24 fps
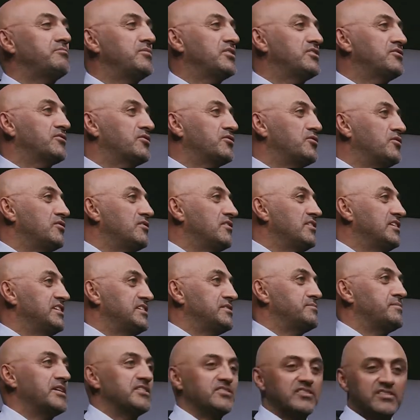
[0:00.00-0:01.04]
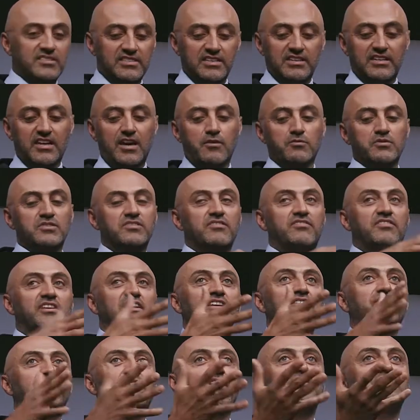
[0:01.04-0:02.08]
me to call His Majesty. Now it's
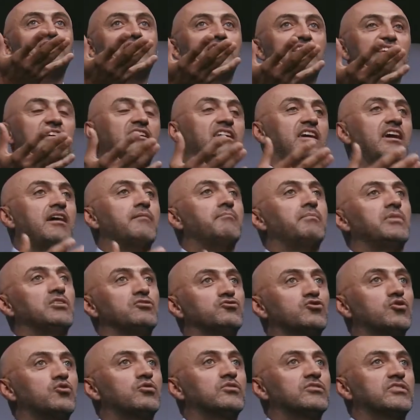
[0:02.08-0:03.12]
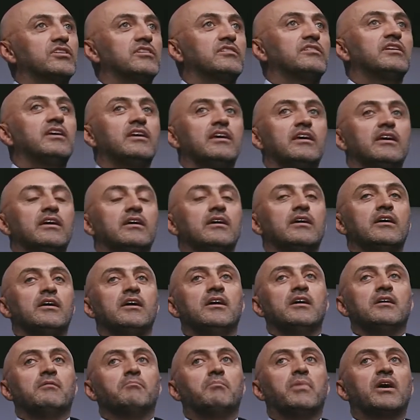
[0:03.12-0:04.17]
3:50 a.m. in Jordan,
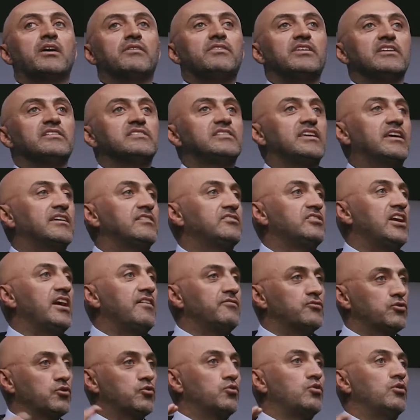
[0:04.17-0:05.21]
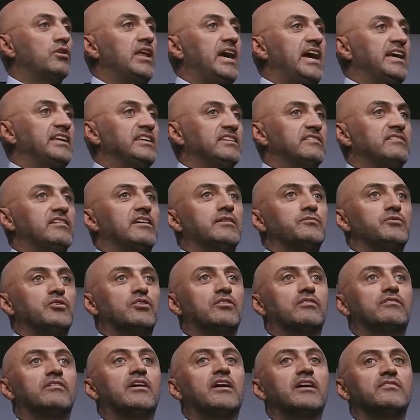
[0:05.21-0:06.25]
but they said you have to call any time you
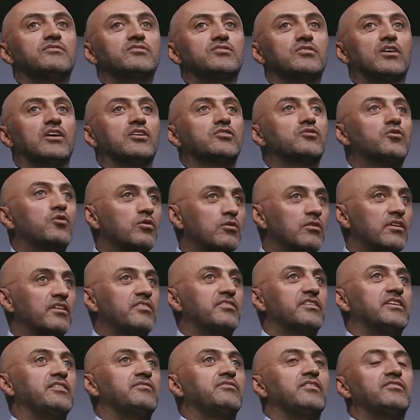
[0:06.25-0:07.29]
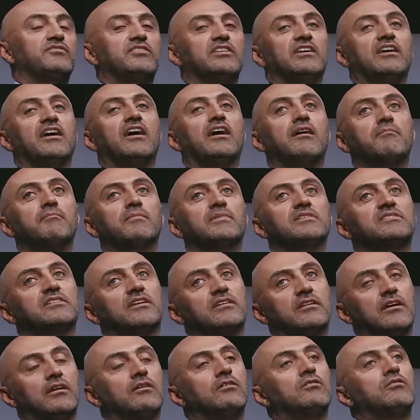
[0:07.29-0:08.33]
arrive. So I call at 3:50 a.m. I said,
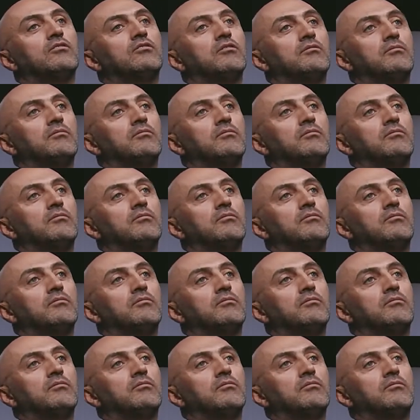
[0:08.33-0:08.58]
hello,